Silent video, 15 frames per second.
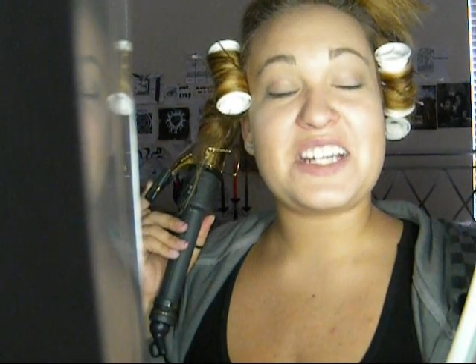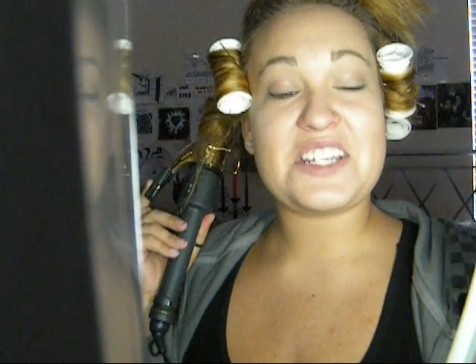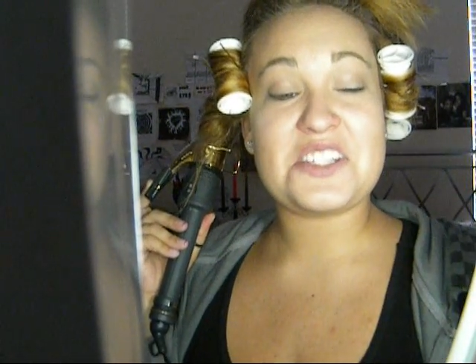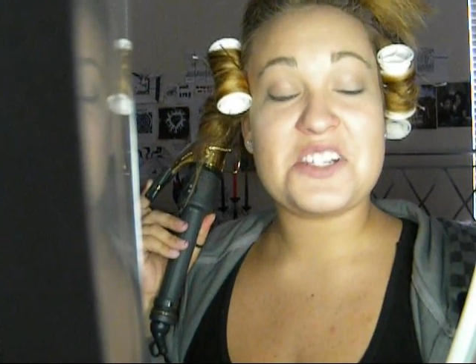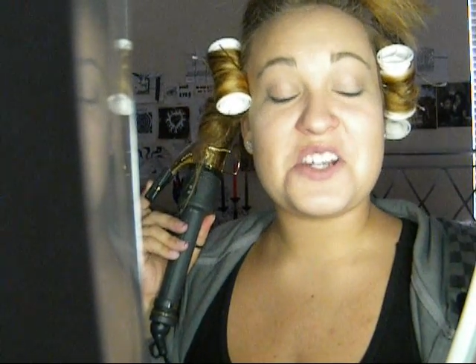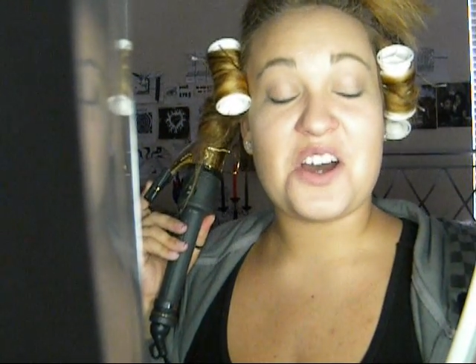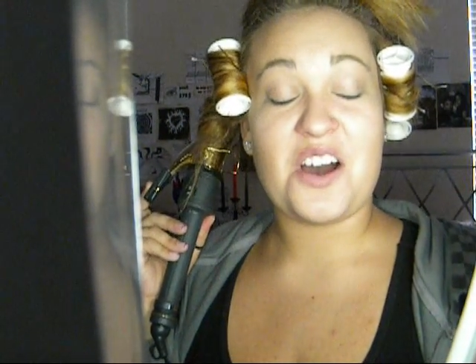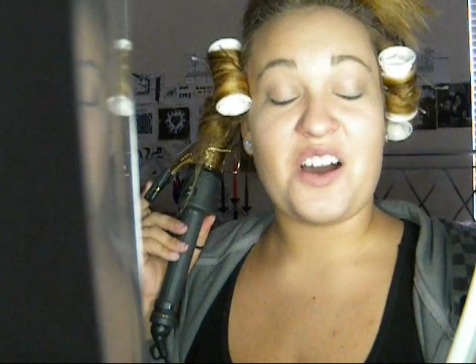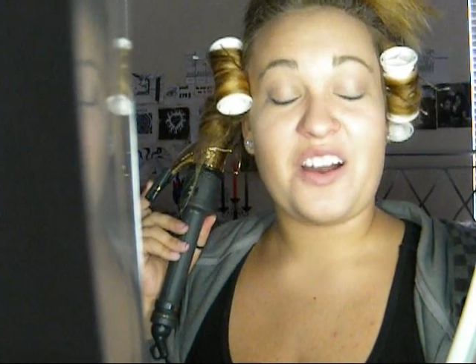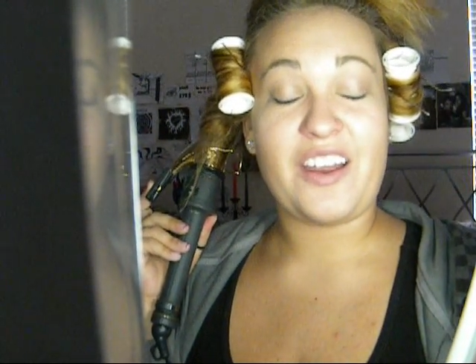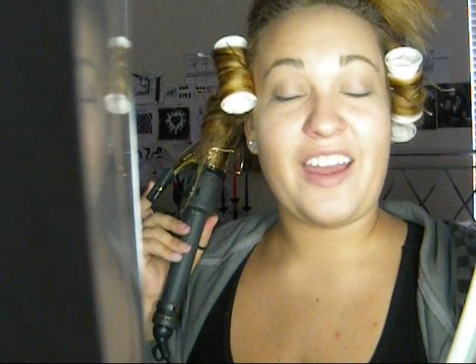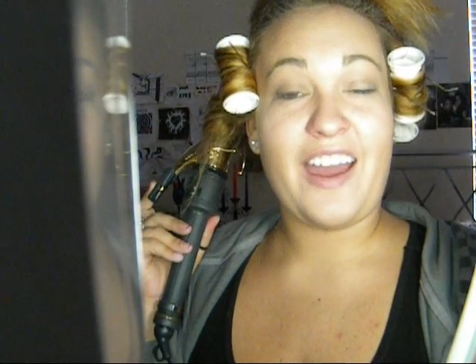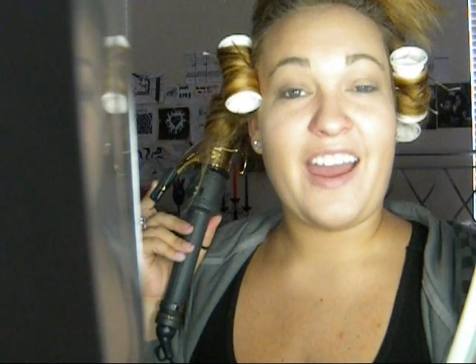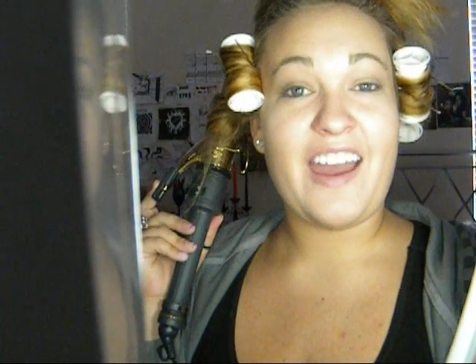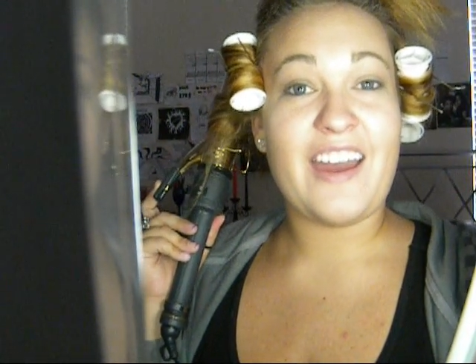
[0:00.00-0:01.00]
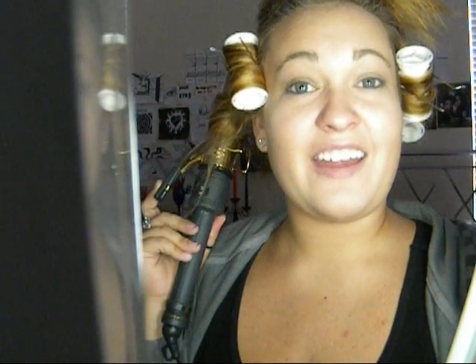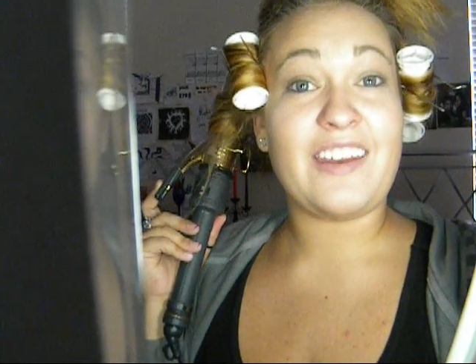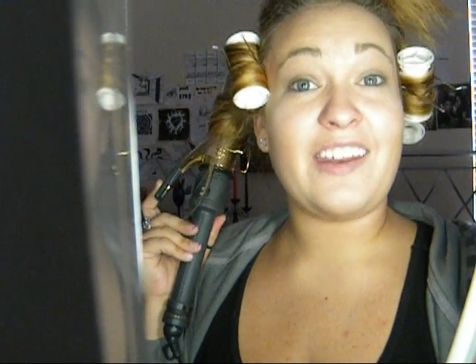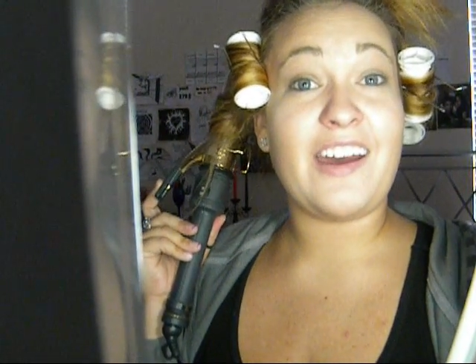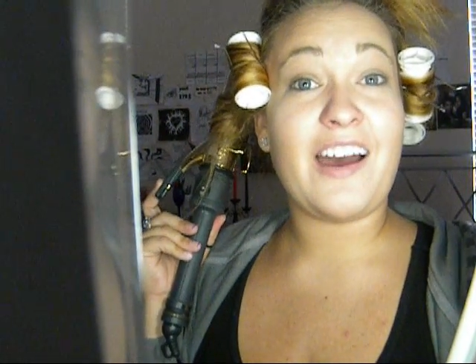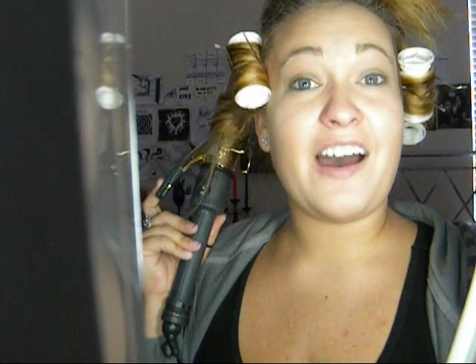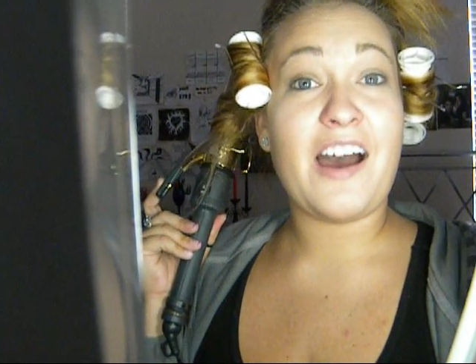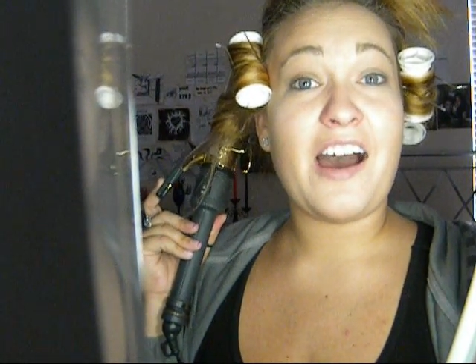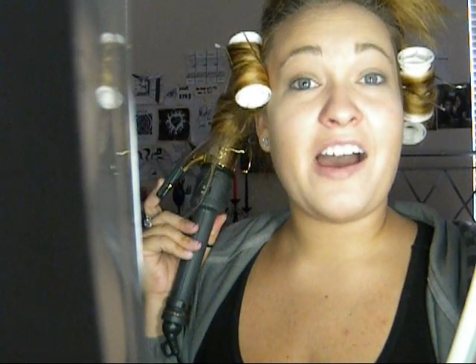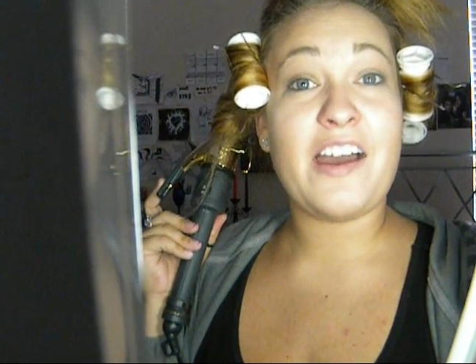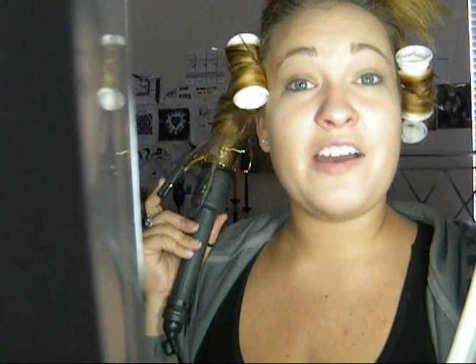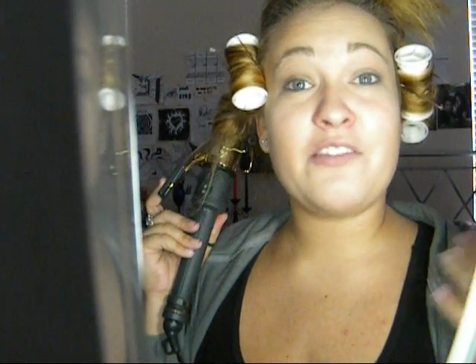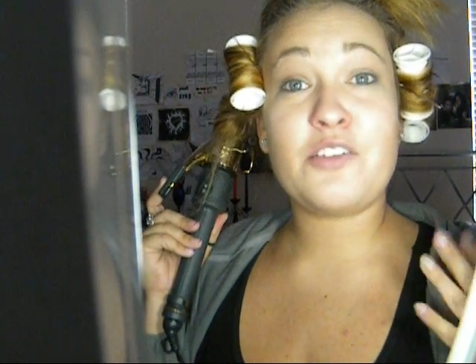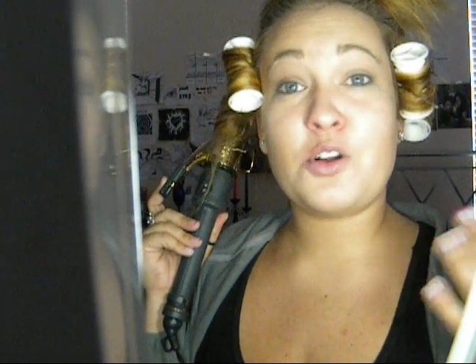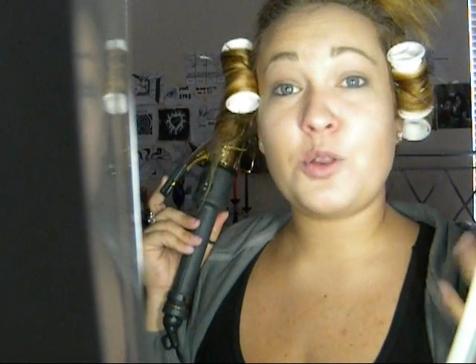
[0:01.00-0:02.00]
sick as a dog, and
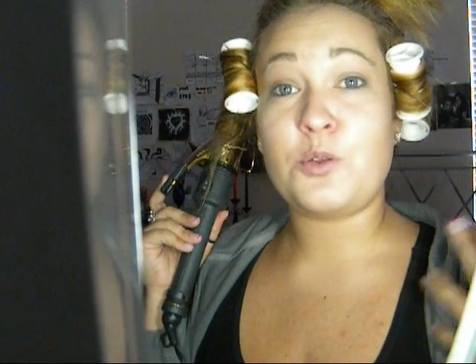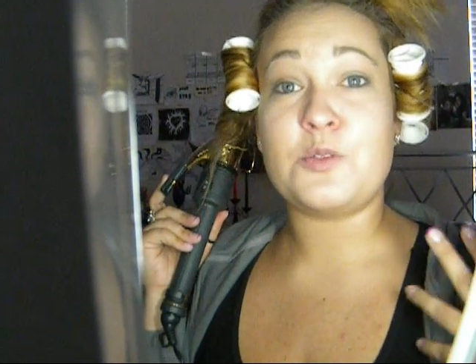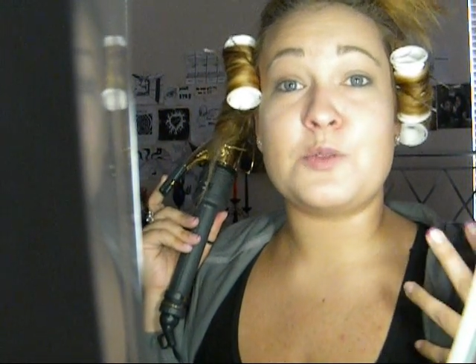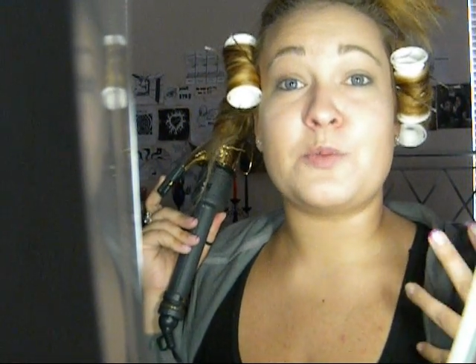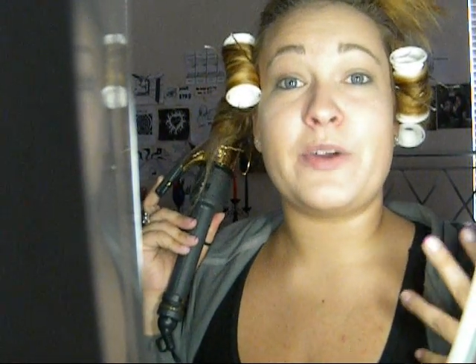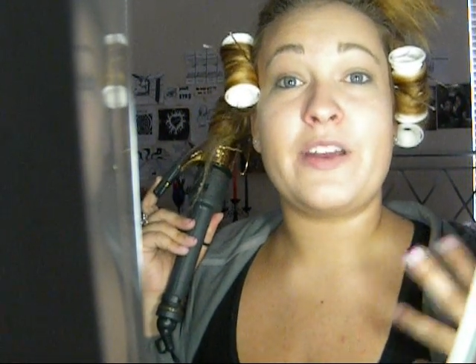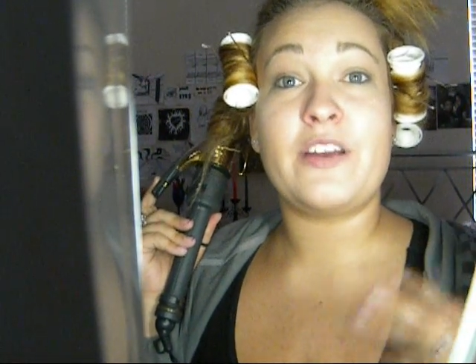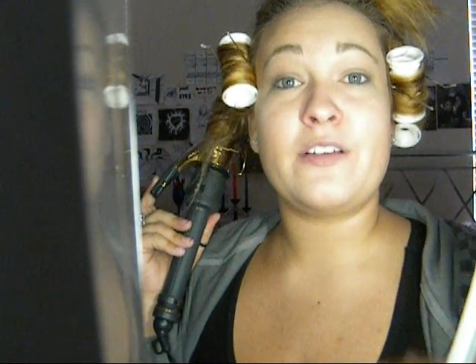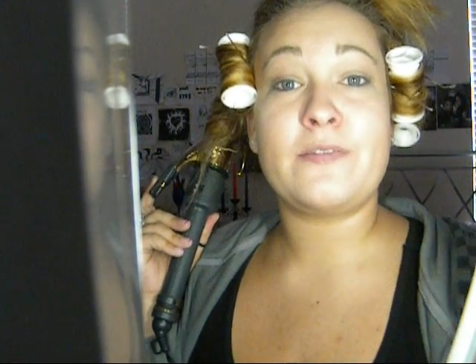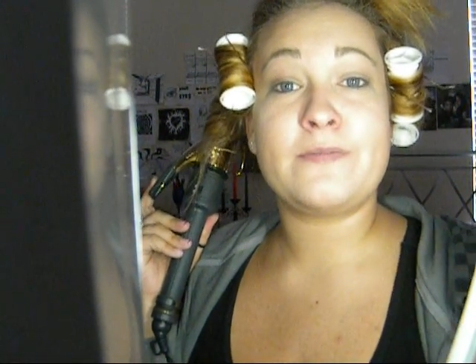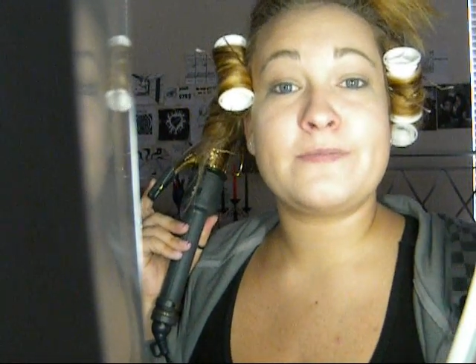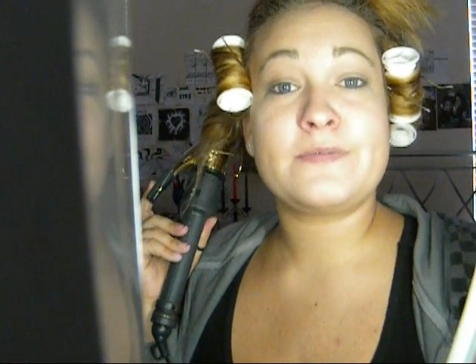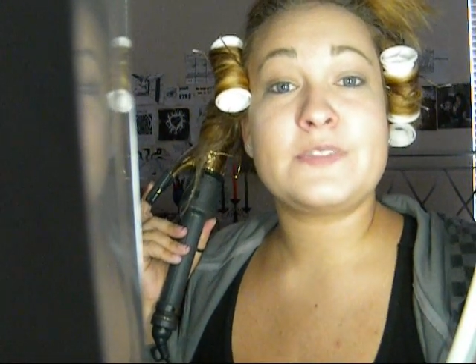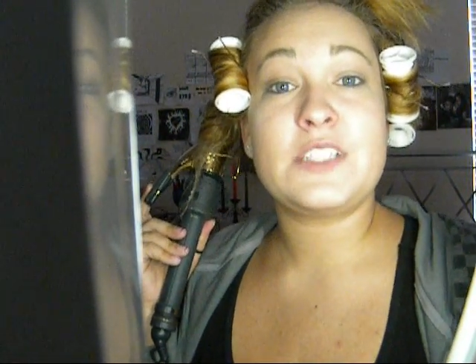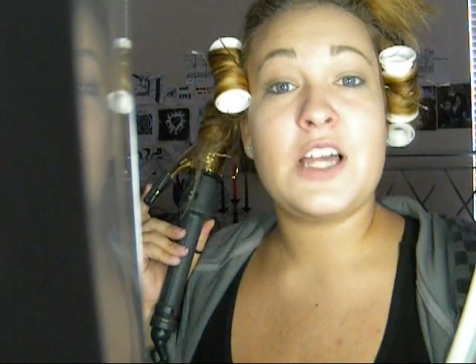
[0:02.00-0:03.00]
I have curlers in my hair.